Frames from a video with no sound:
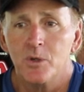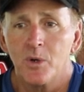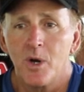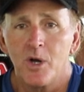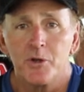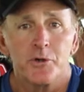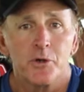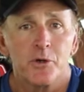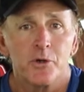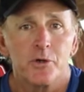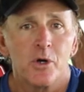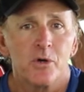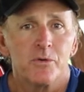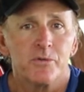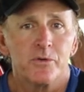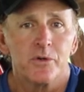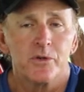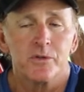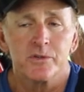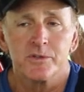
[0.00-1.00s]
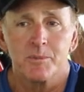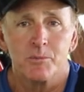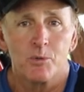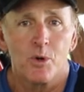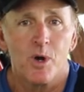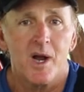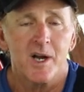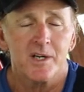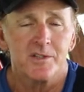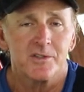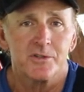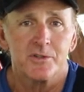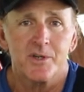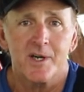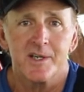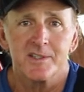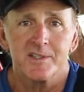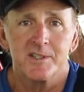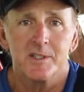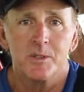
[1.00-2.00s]
know, I'll turn over some rocks and
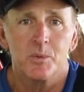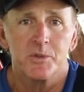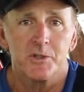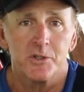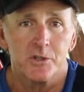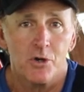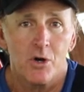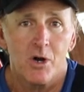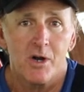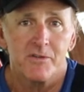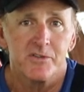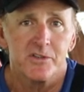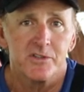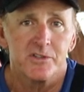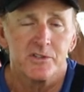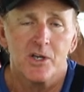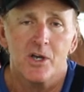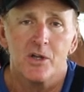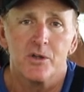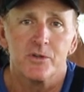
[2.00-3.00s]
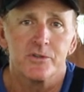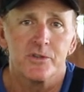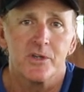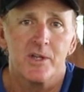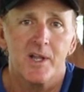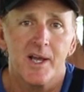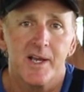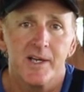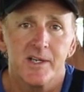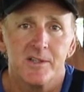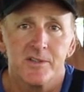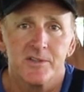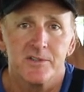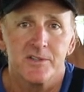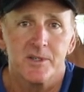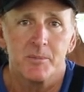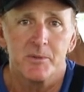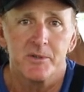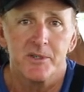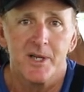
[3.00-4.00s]
try to see what the crawfish colors are like in the
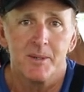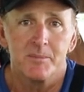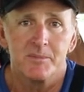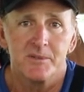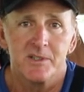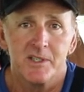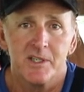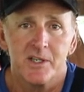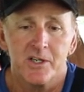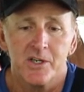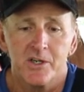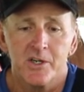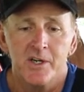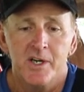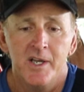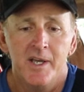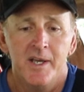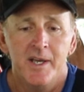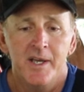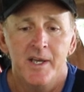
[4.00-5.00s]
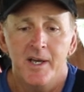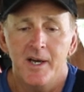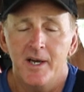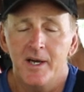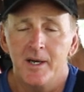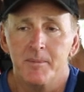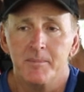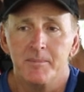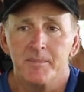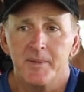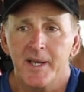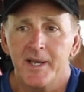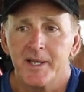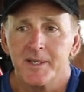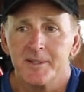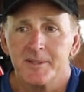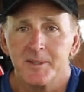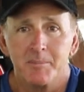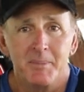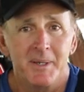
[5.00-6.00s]
summer times of the year.
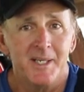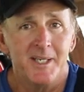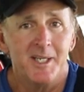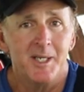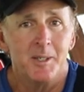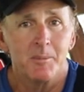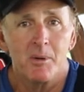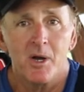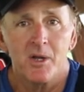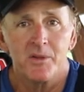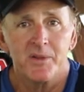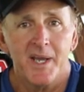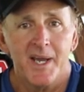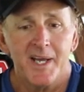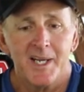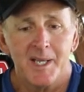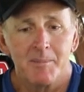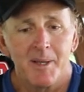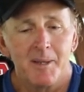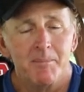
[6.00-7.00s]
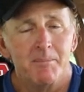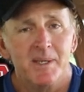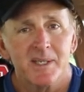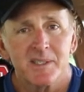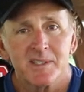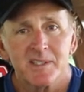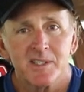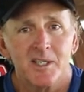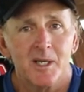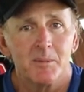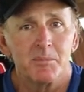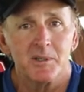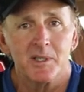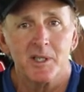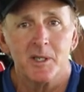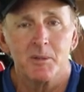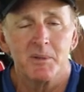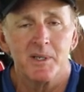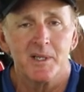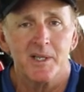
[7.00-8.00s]
And depending upon that, I may mix it up a
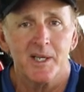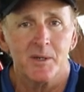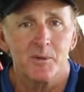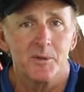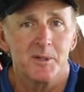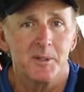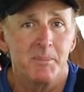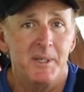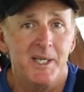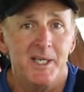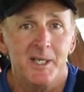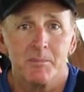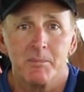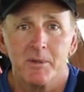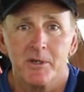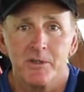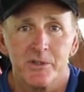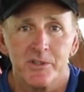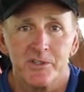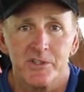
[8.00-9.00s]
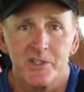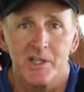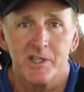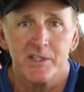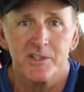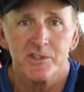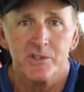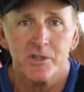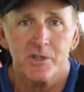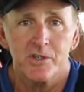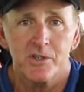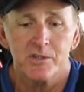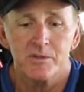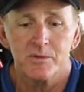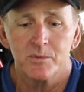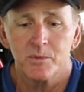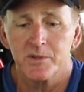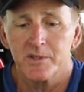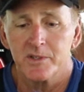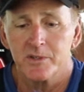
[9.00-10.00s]
little bit, like with a peanut butter and jelly
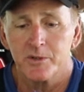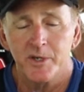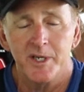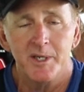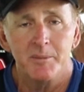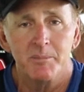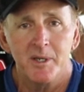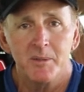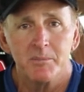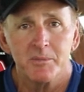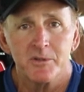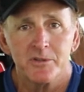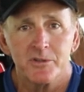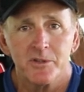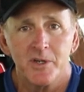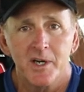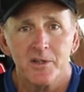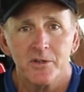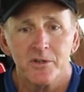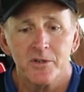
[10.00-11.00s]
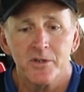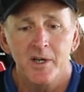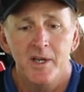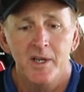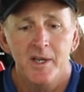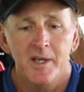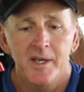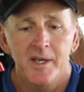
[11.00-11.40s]
skirt with a green pumpkin trailer.